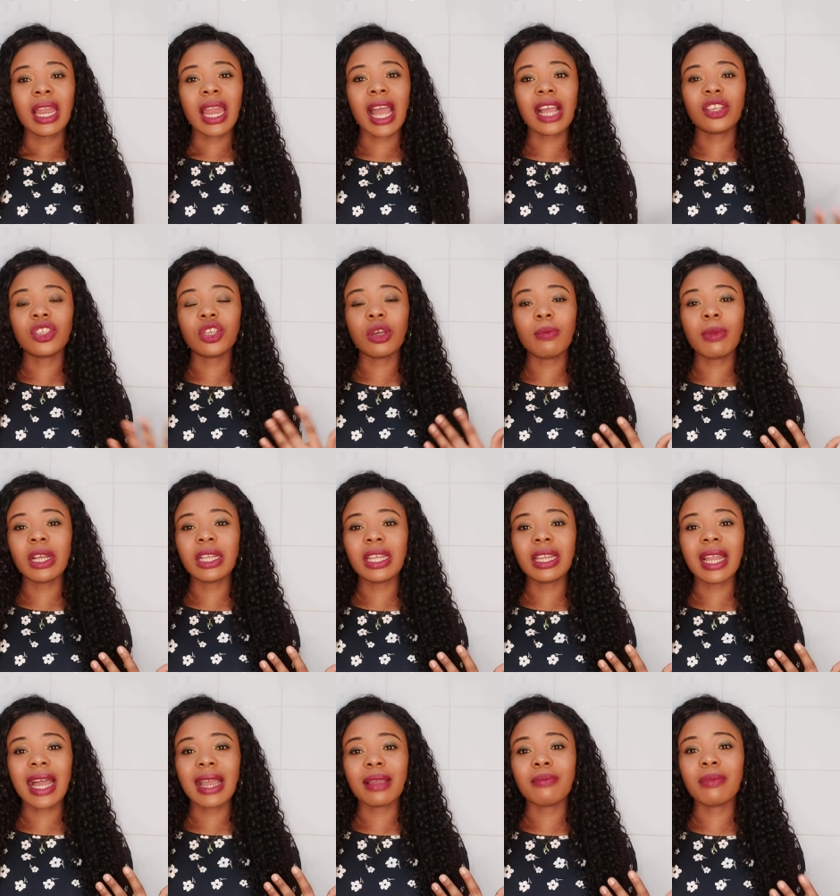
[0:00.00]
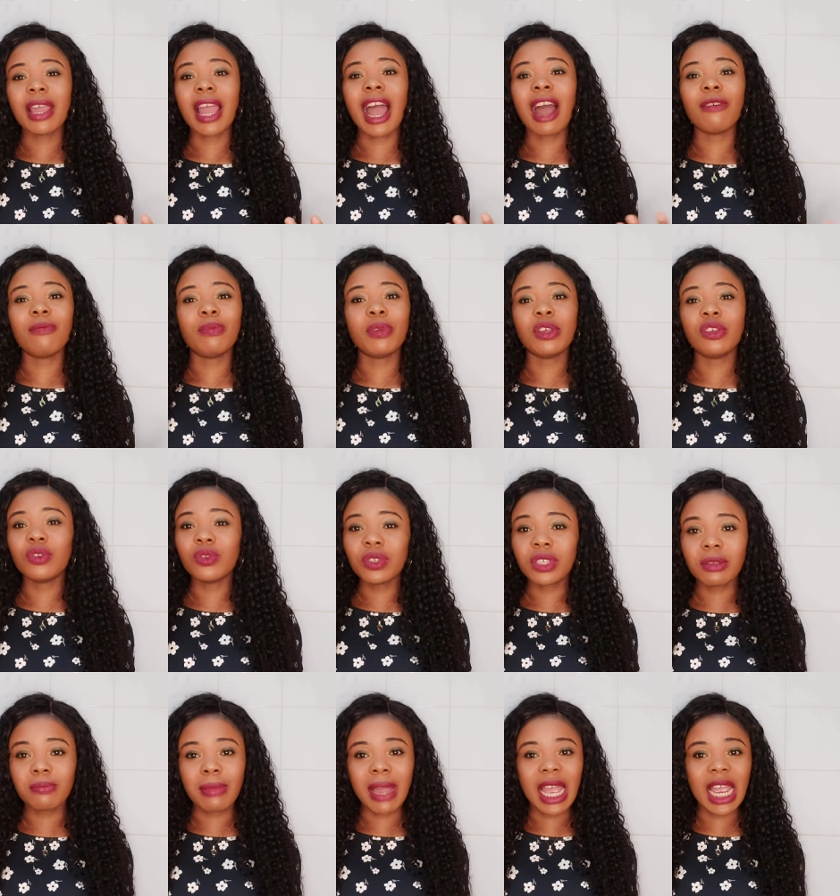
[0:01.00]
Like somebody like me, I've been
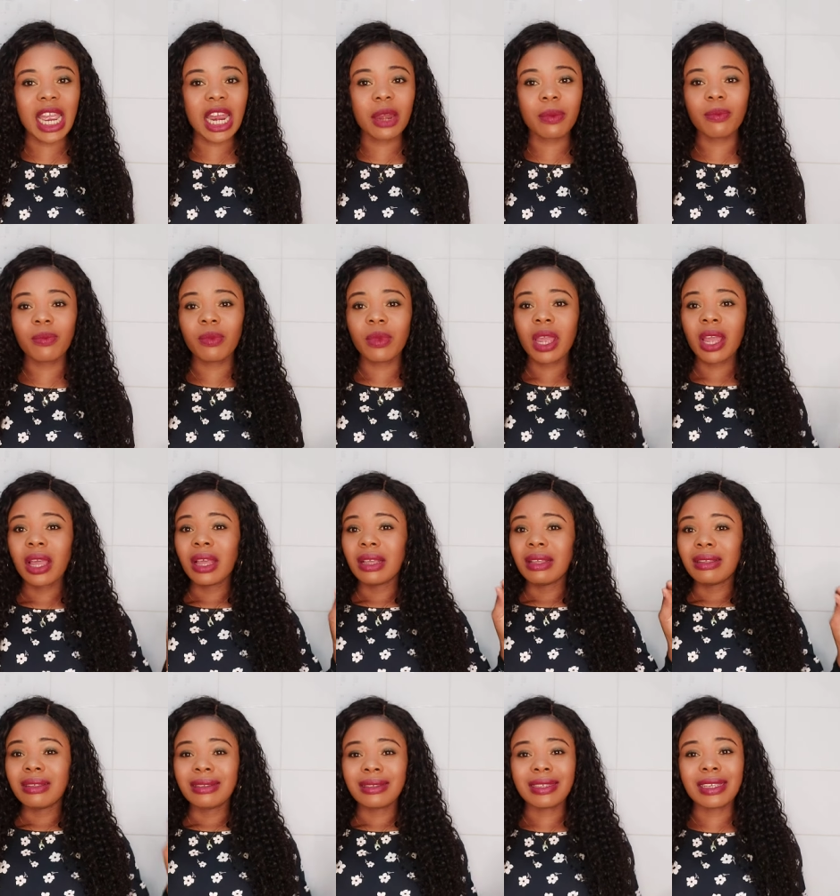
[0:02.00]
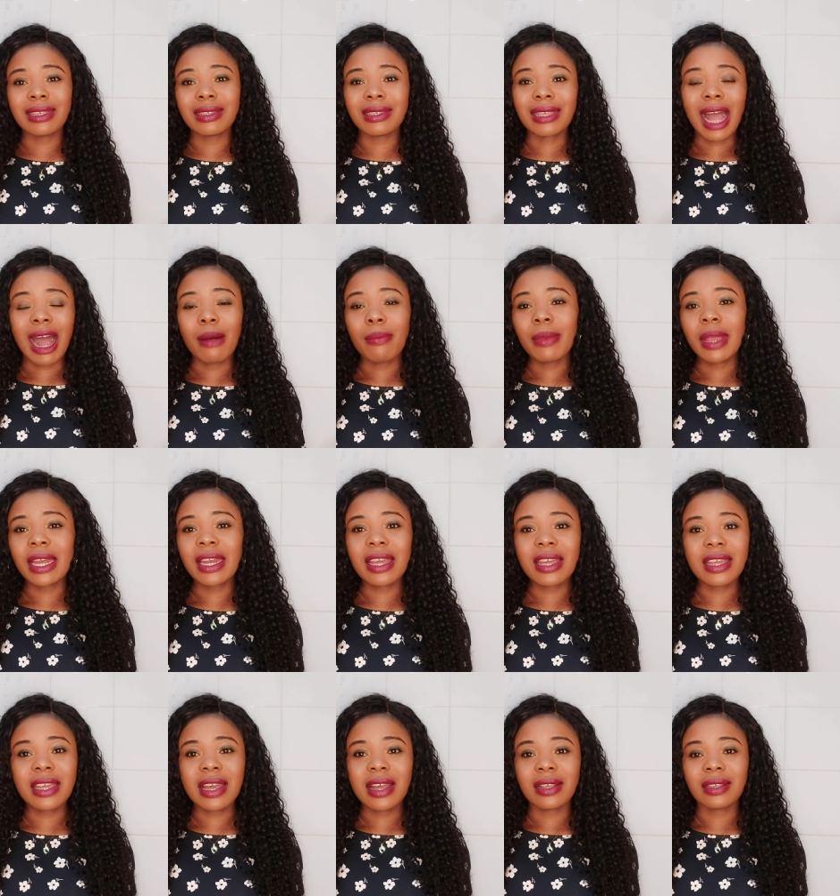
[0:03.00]
using my cream since how
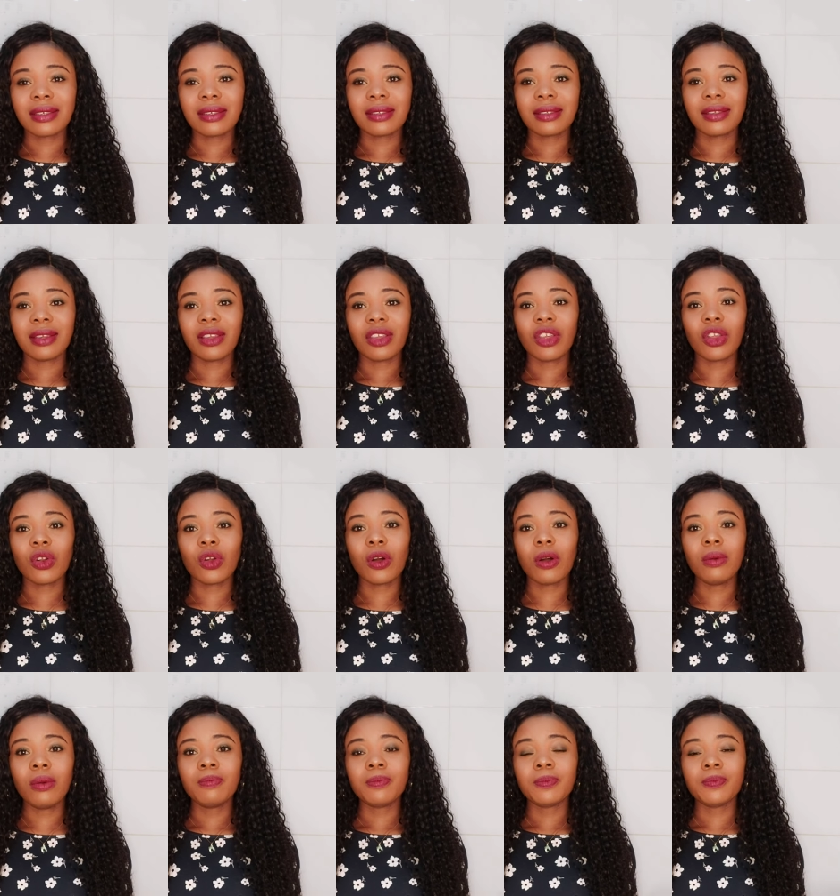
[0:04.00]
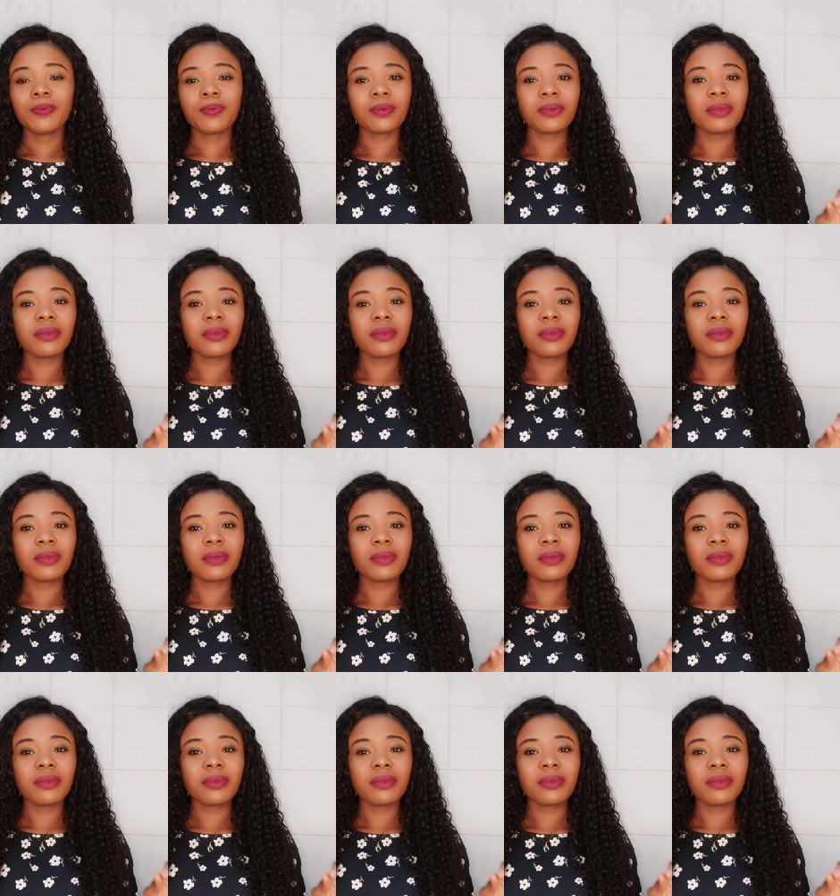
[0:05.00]
many years, you know.